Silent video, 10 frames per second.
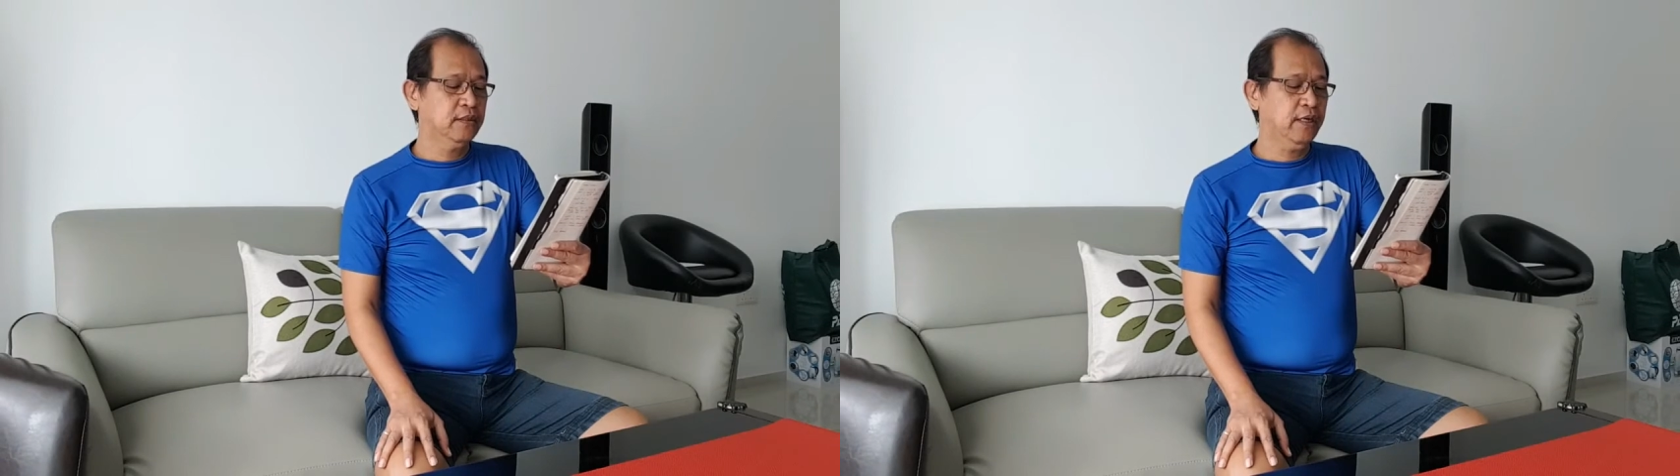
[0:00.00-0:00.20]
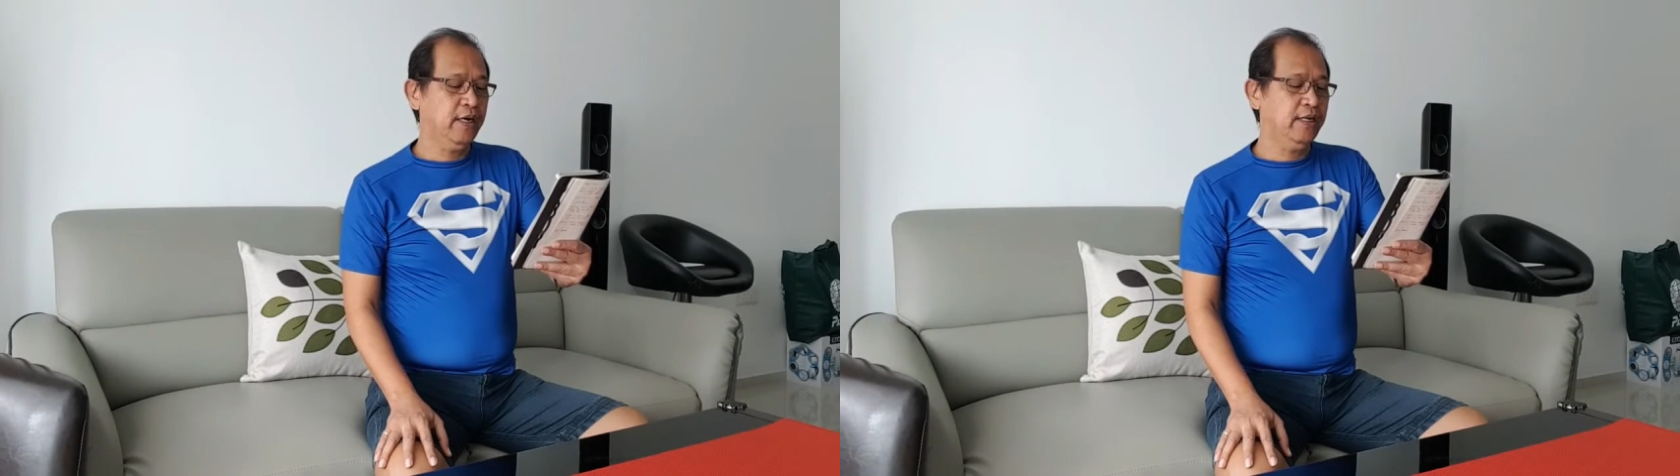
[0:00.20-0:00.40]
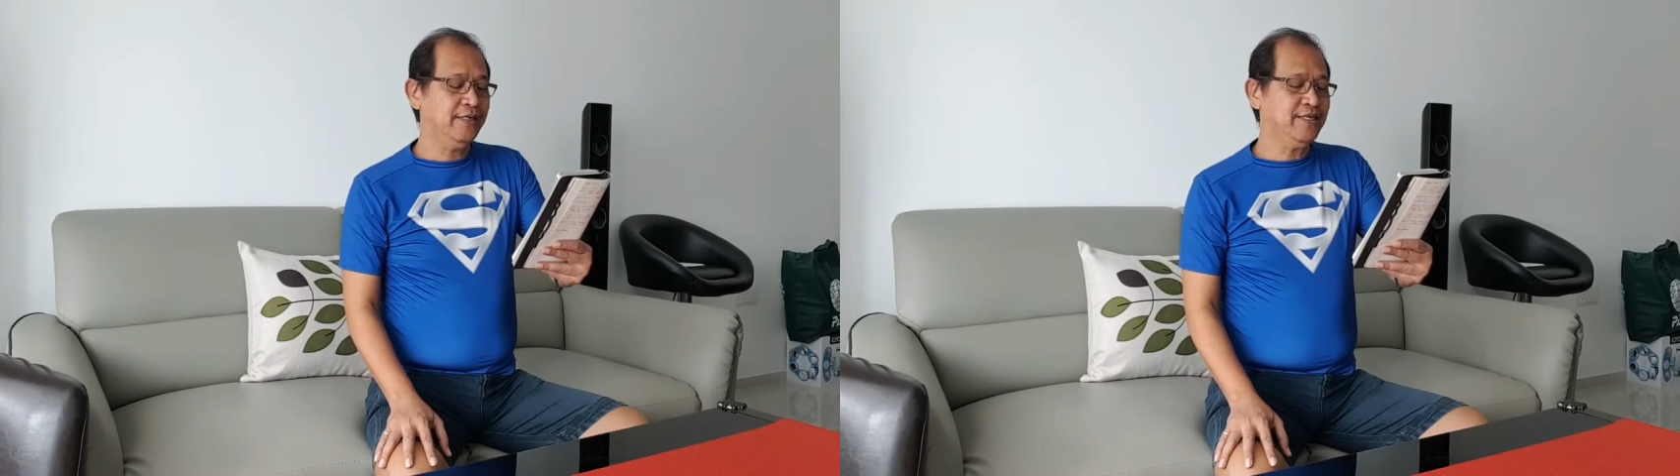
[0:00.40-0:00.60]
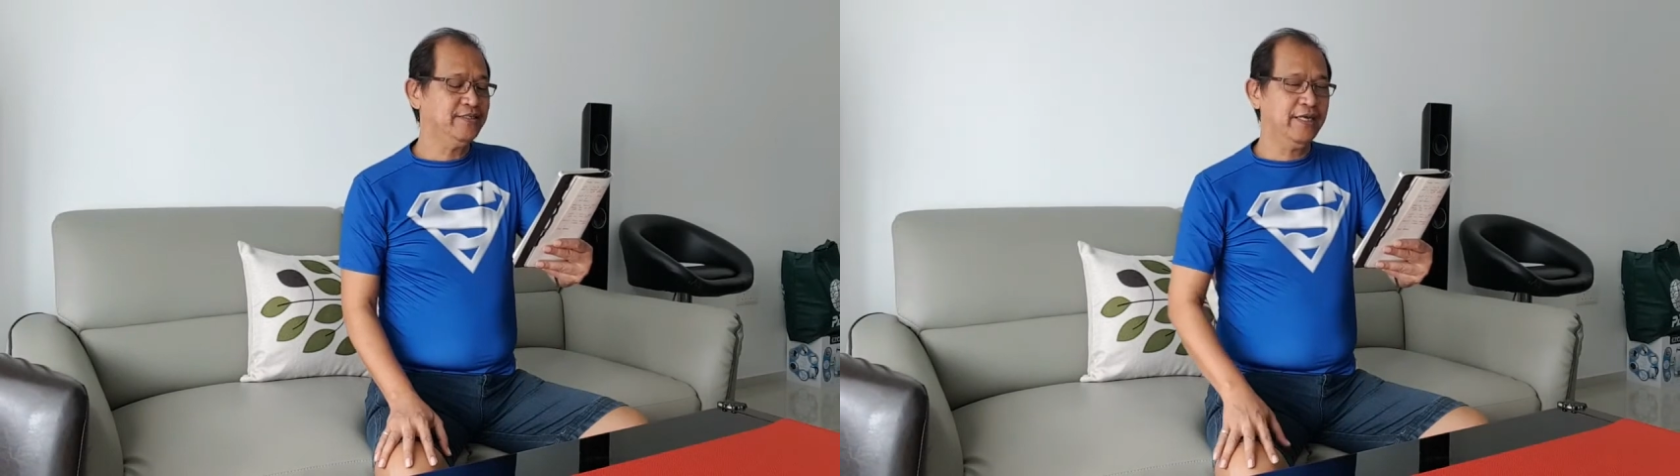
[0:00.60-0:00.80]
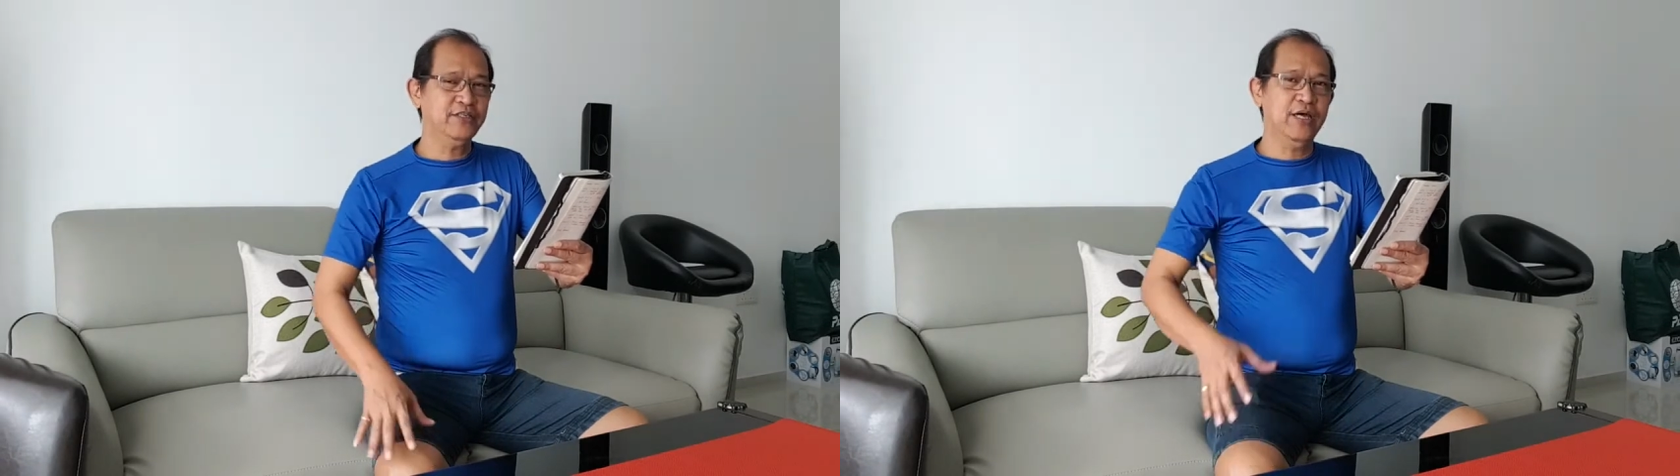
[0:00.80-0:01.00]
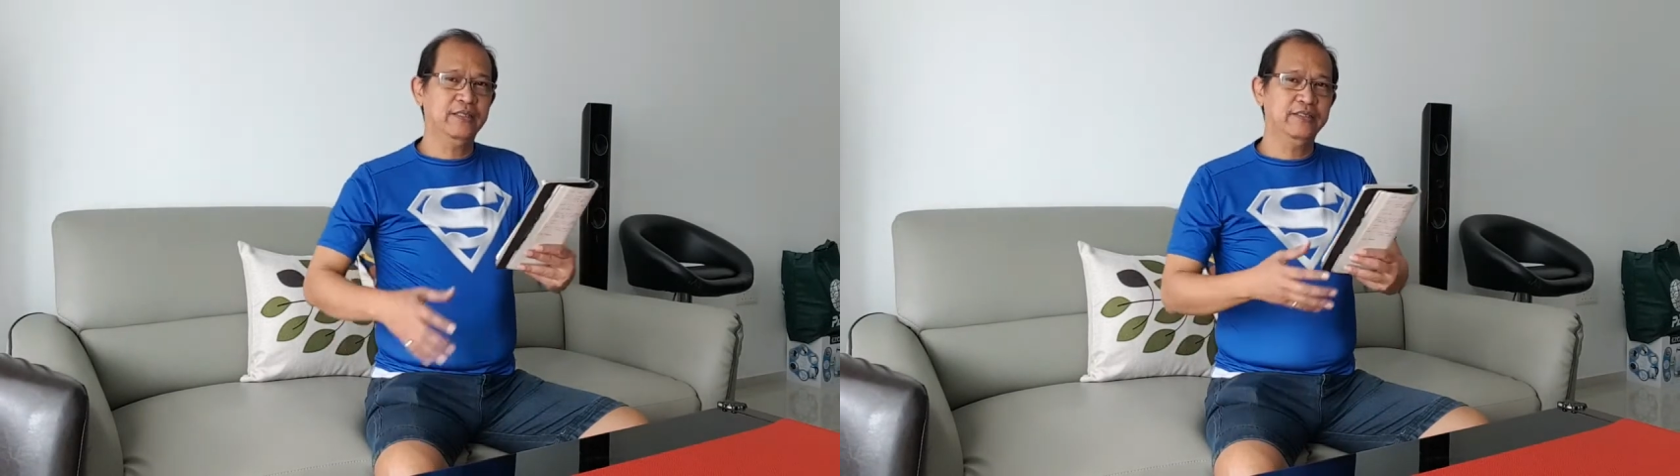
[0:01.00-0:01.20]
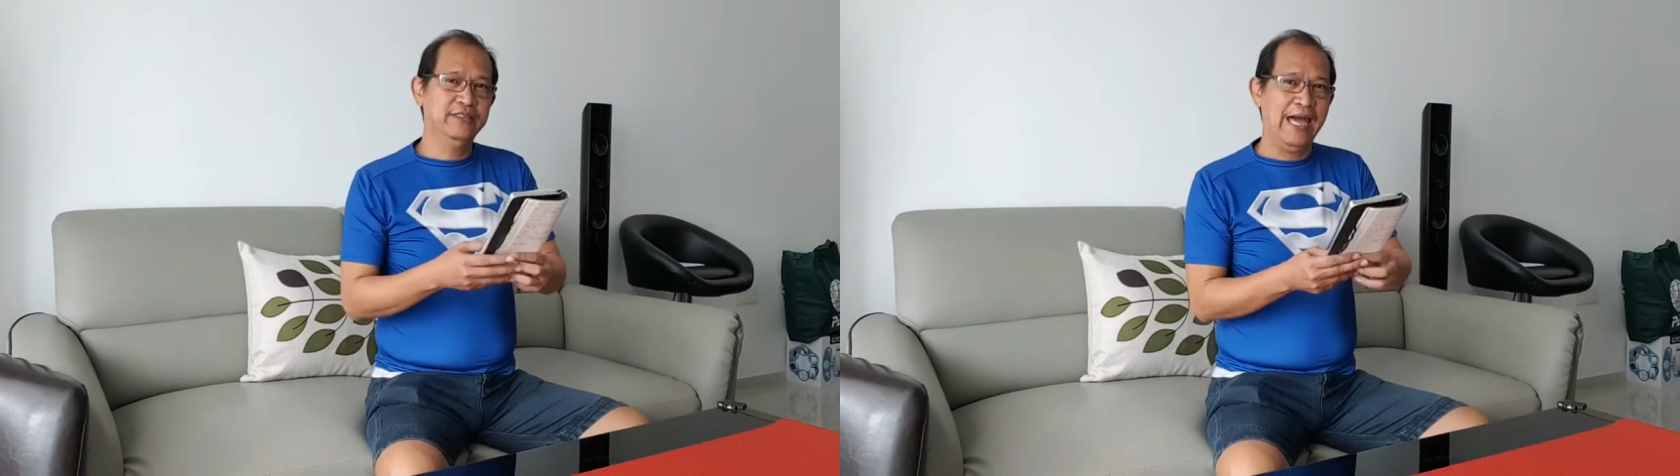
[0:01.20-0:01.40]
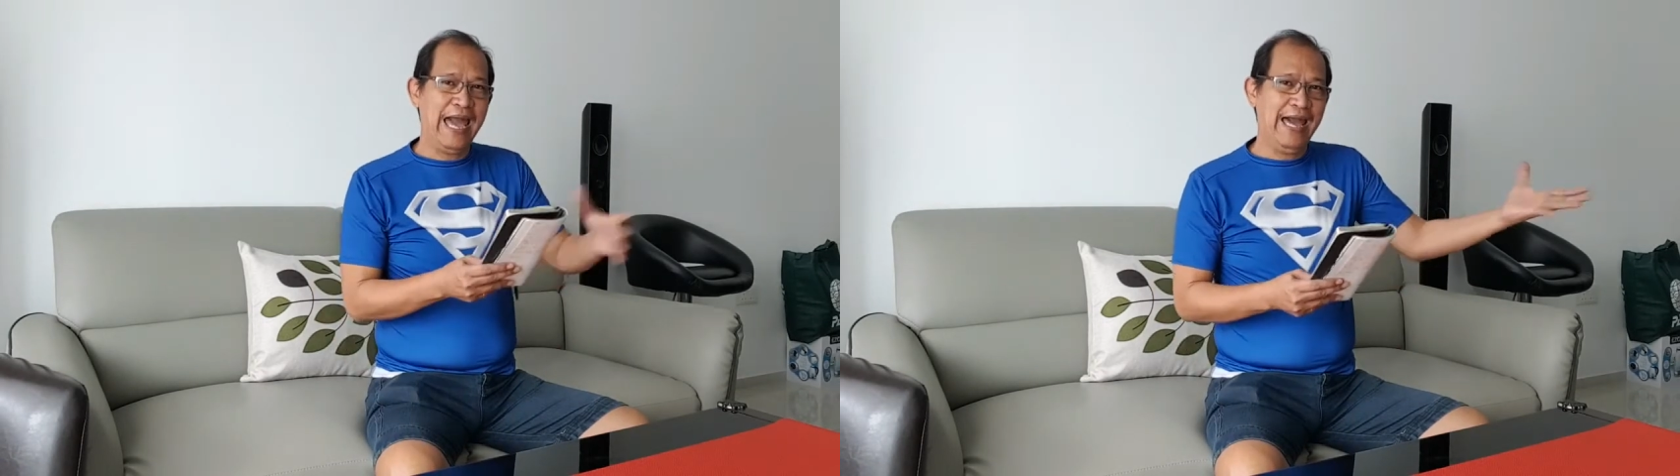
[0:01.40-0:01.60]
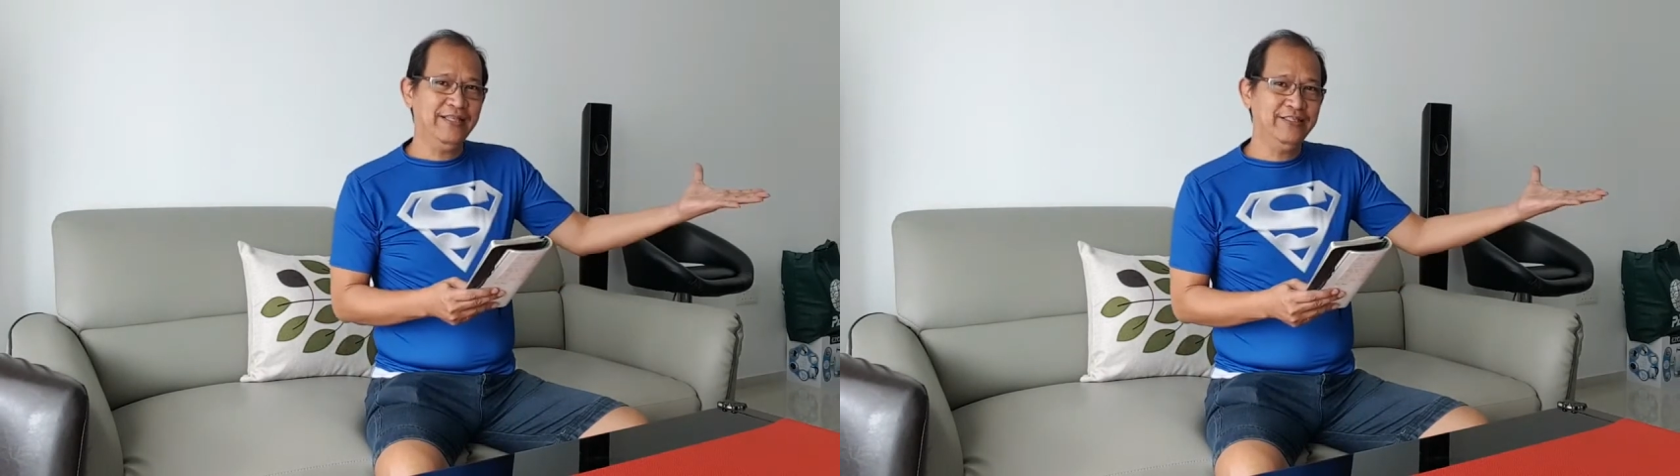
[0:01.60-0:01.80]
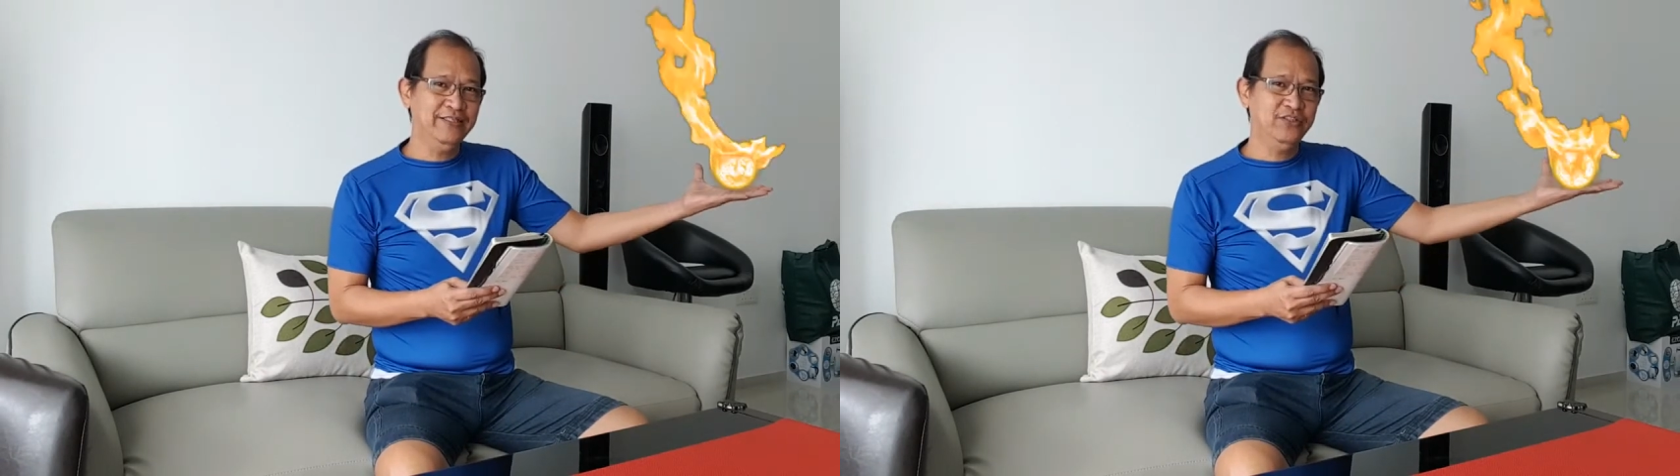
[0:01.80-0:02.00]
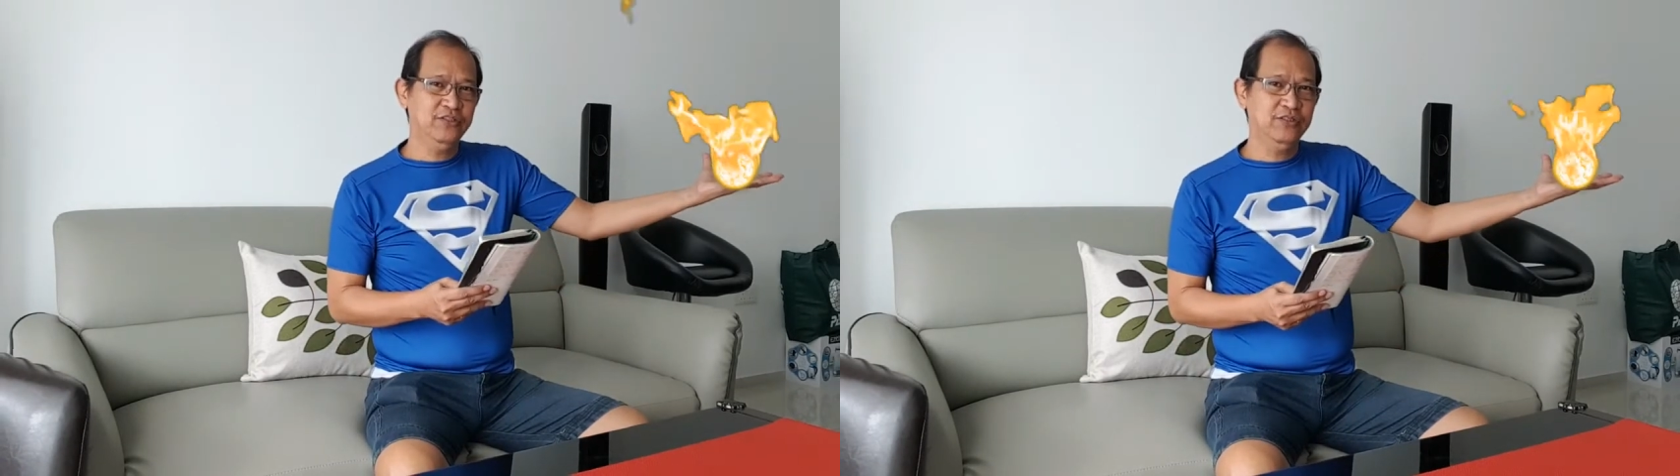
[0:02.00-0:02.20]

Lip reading: And as I said, that hand